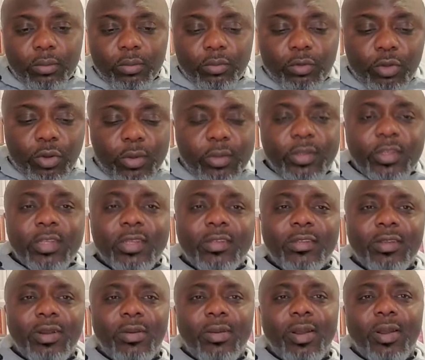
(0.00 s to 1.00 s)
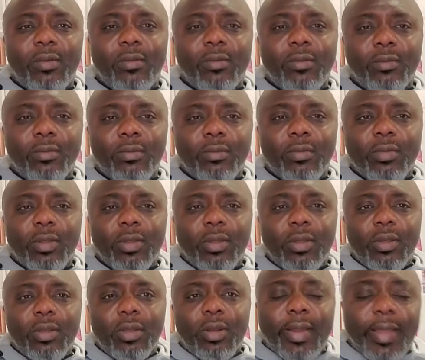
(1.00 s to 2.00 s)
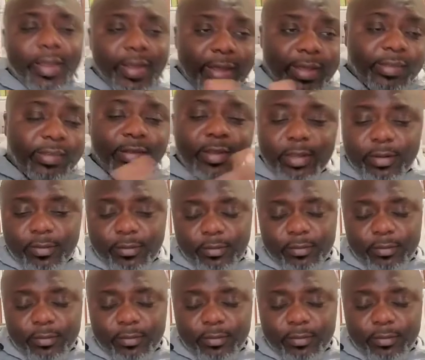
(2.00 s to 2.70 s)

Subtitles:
turn things around. Like I said,